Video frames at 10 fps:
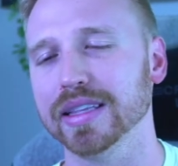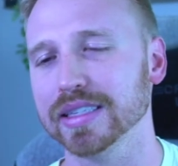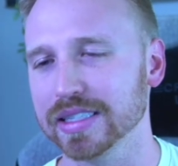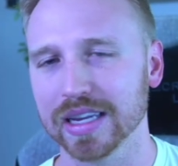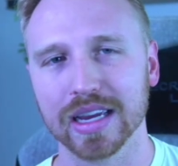
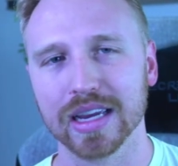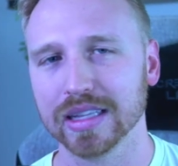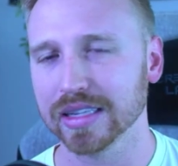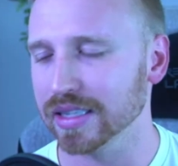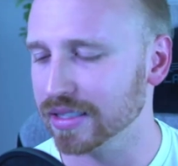This
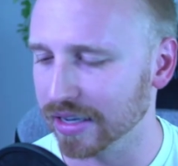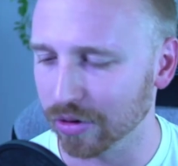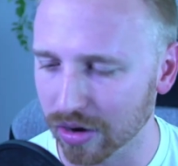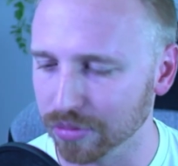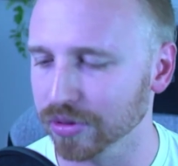is an
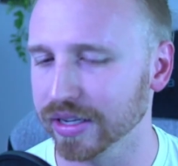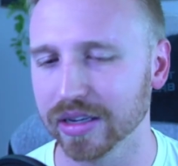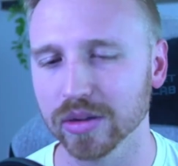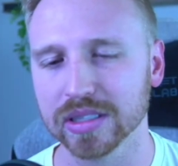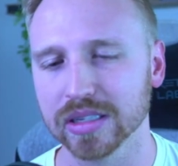incredible
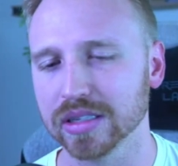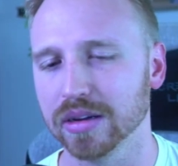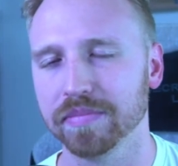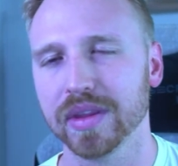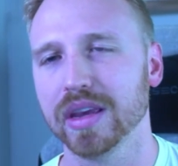ecosystem,